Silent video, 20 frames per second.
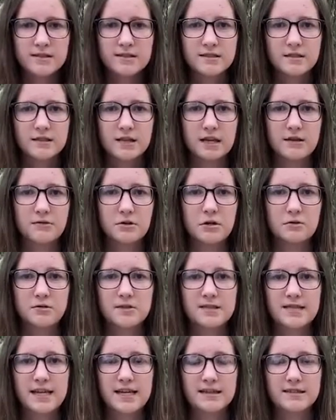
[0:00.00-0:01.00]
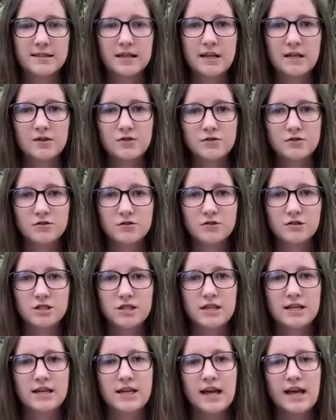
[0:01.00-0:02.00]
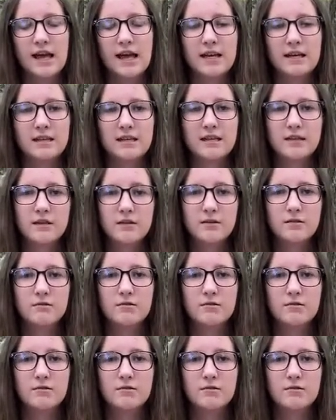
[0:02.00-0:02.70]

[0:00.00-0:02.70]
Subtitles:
Now, no snakes in Georgia can eat you.